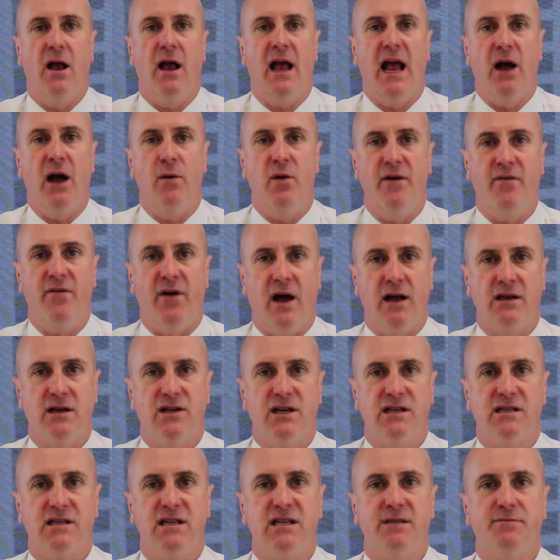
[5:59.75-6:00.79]
However,
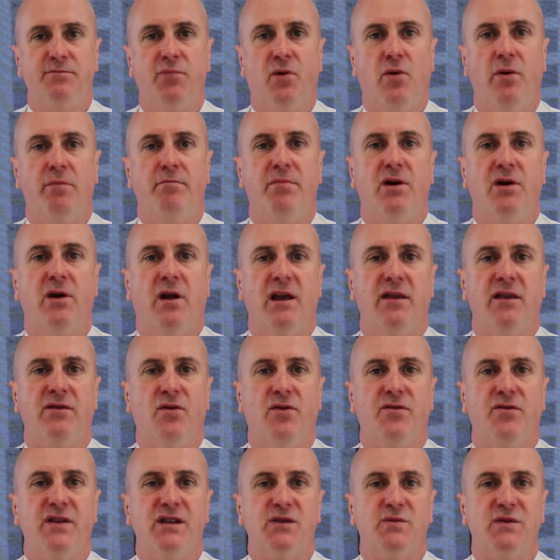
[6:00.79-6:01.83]
Justice Burley
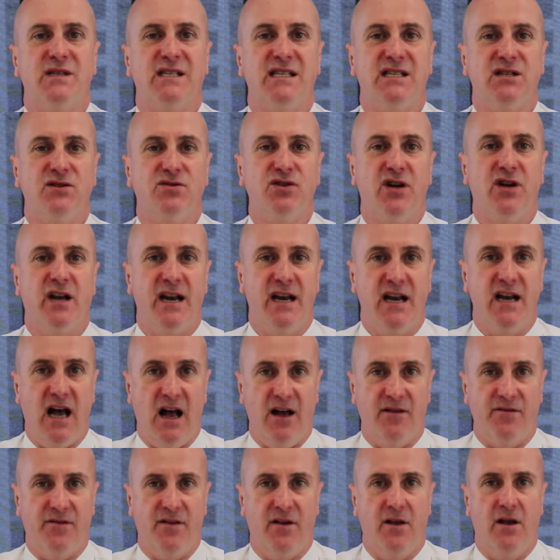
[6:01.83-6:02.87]
thought this was still not
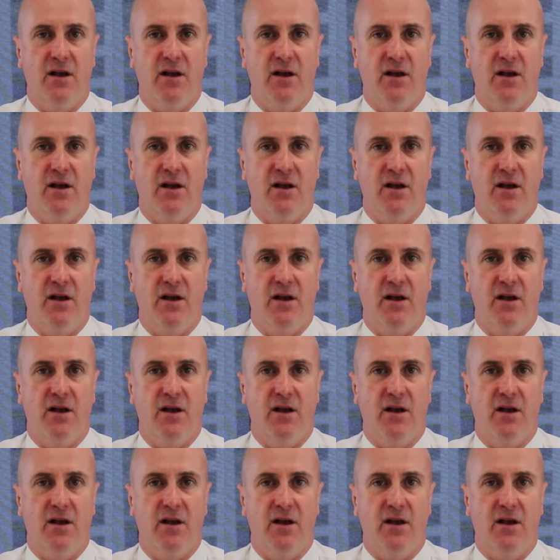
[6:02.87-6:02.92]
enough